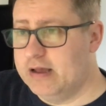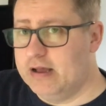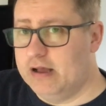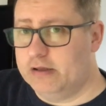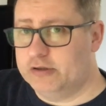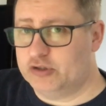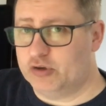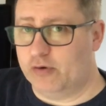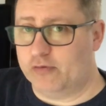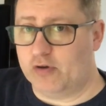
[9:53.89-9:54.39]

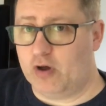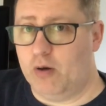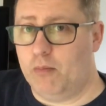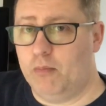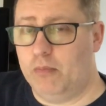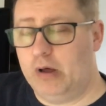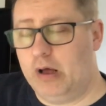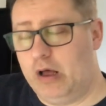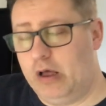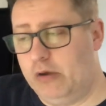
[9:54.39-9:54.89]
So I've got
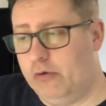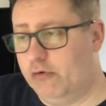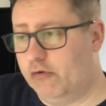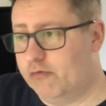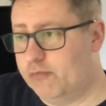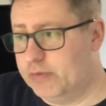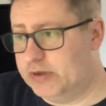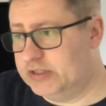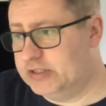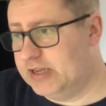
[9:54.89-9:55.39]
enough
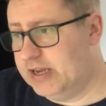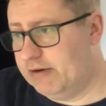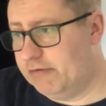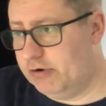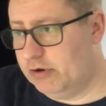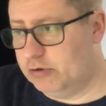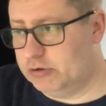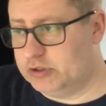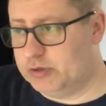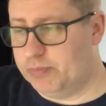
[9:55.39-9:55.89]

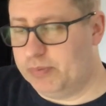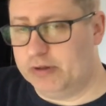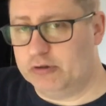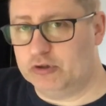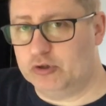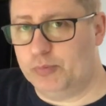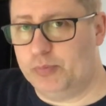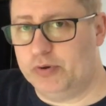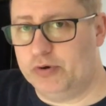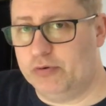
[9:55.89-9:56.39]
material to build
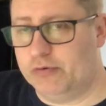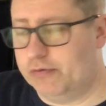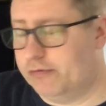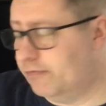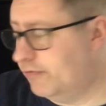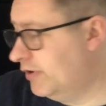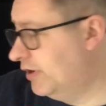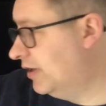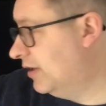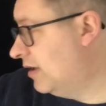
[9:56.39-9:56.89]
up another
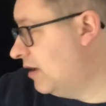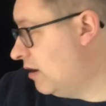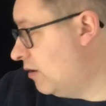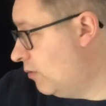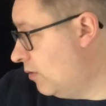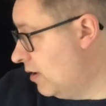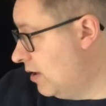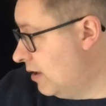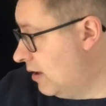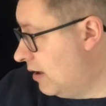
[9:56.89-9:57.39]
video,
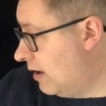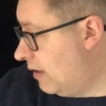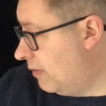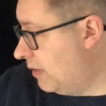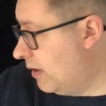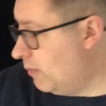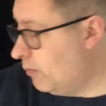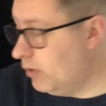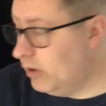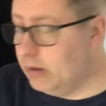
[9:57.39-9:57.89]
and
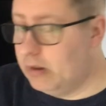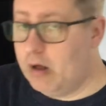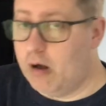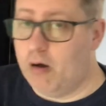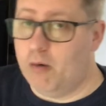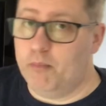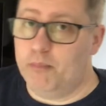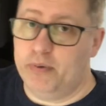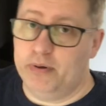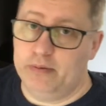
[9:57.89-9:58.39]
then we'll
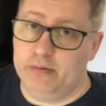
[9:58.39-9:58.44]
hop